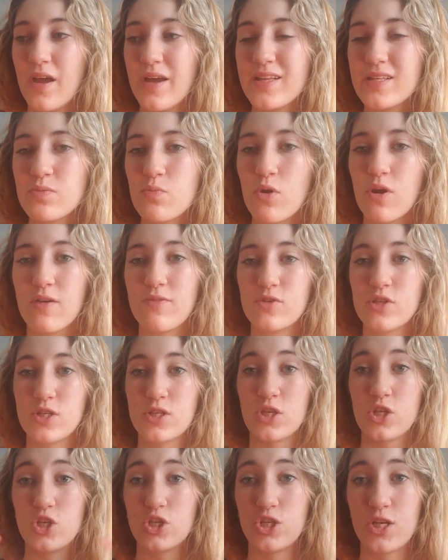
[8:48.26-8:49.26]
It's more of
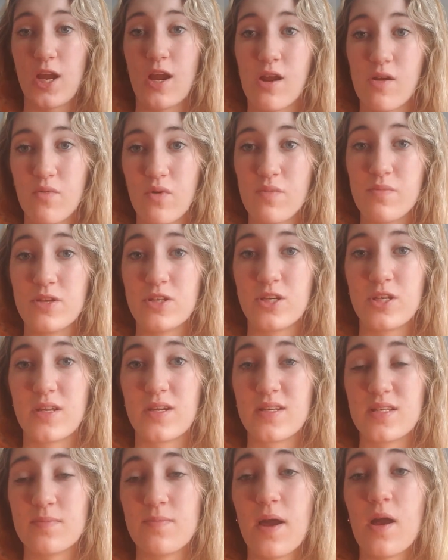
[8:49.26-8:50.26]
just to share what
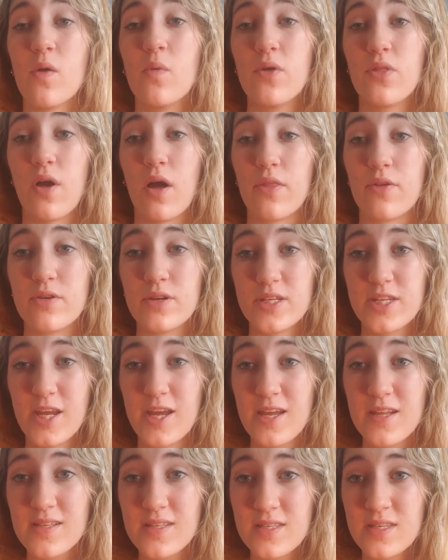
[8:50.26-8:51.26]
Michigan is about with other
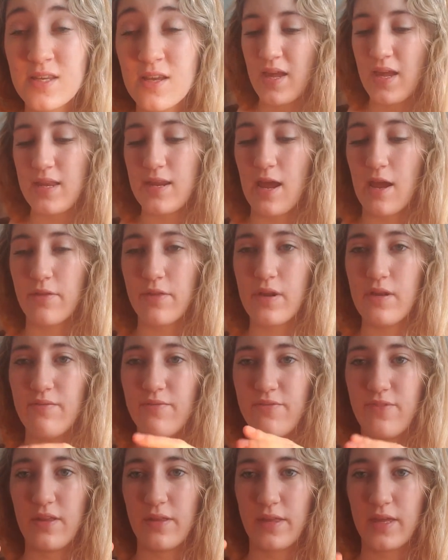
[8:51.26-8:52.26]
states. And now that I'm
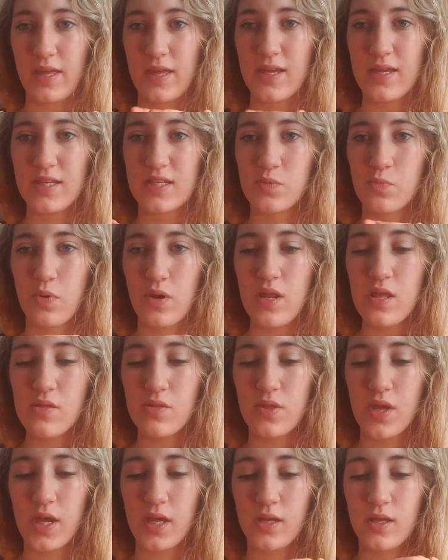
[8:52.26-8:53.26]
feeling it, it's pretty
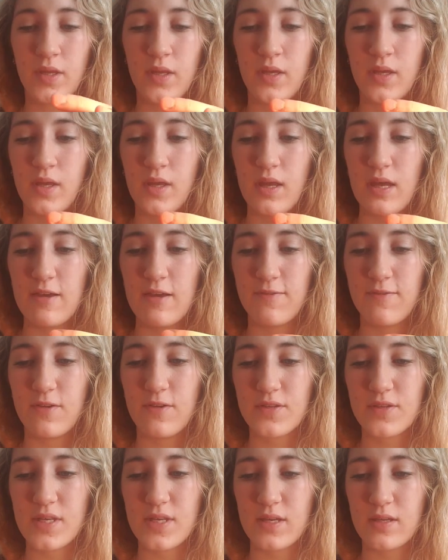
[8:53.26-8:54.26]
thick, it
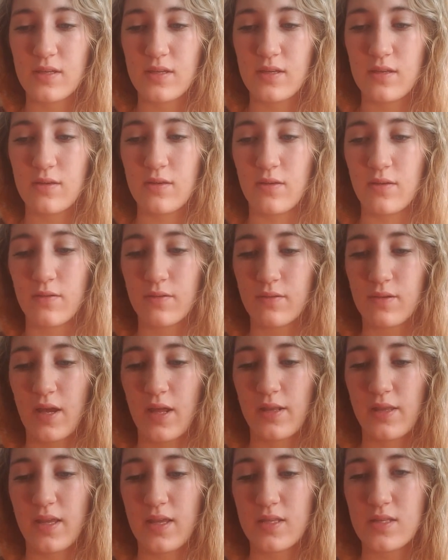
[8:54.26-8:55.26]
feels like, you know,
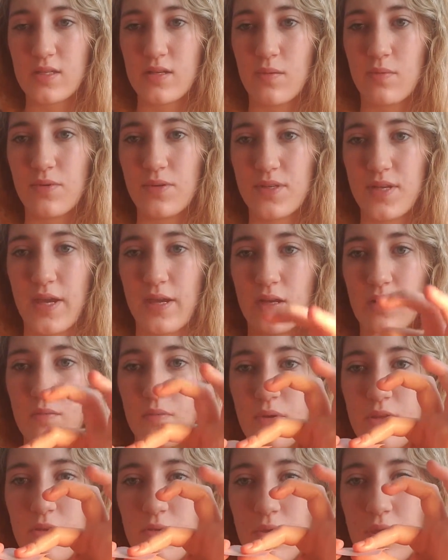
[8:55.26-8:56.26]
kind of like it's
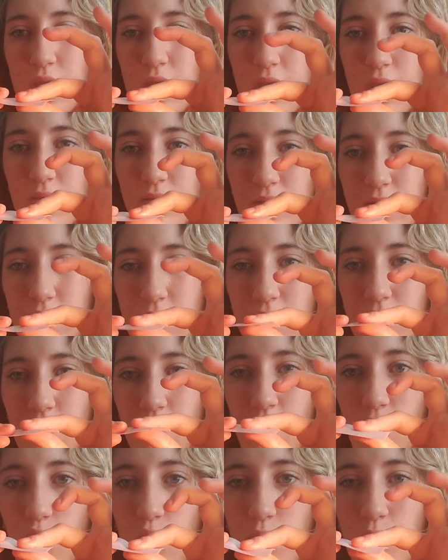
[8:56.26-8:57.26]
double-sided, but you can't, like,
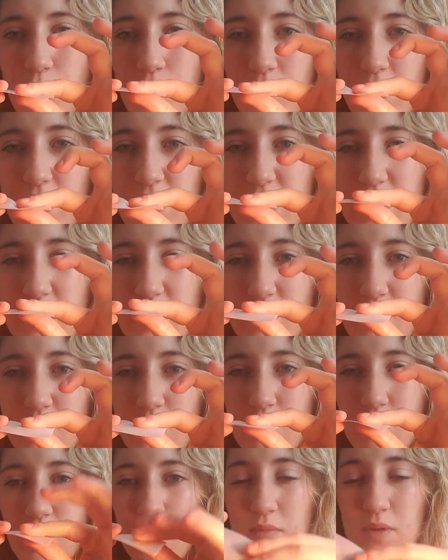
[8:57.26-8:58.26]
open it,
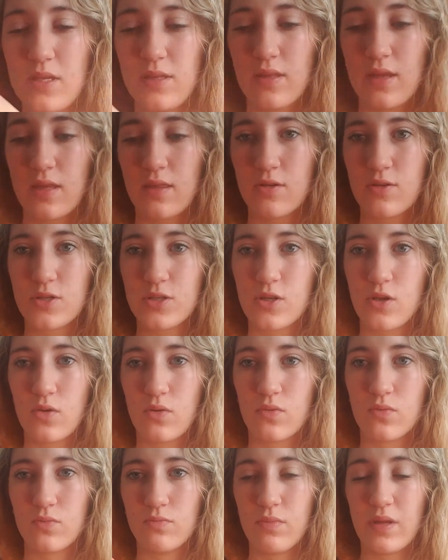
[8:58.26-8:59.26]
you know what I mean? Like, there's
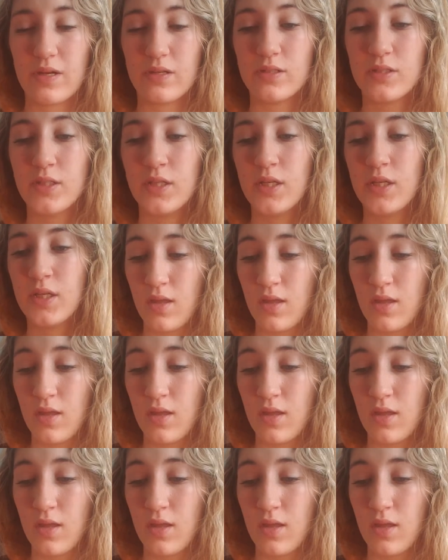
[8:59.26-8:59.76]
no middle.